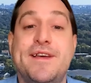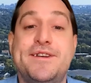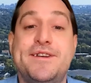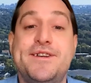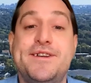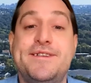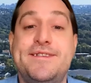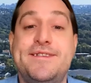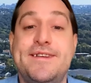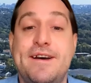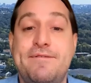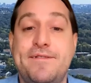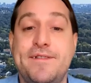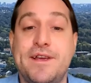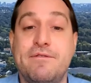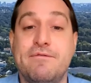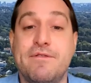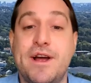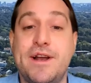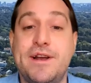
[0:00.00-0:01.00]
that she's
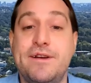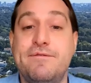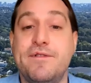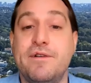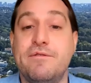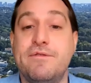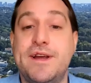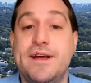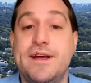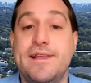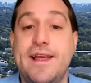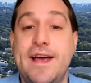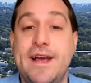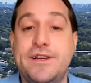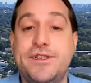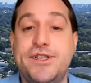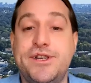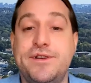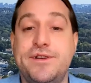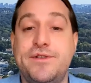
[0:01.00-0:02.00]
definitely running for
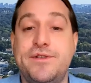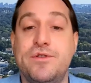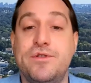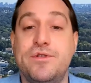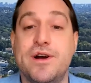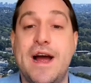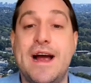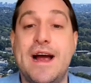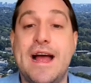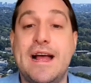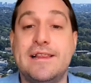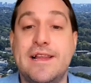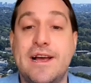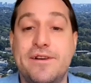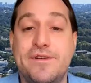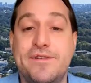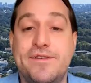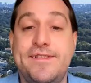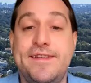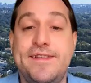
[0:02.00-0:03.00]
re-election to her
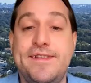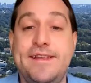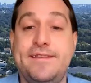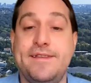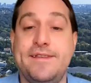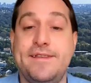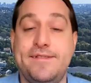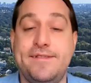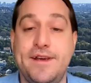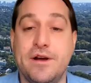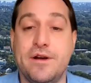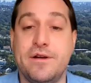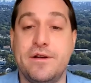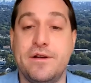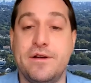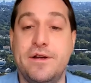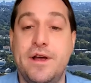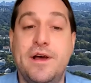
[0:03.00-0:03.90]
at-large seat this year.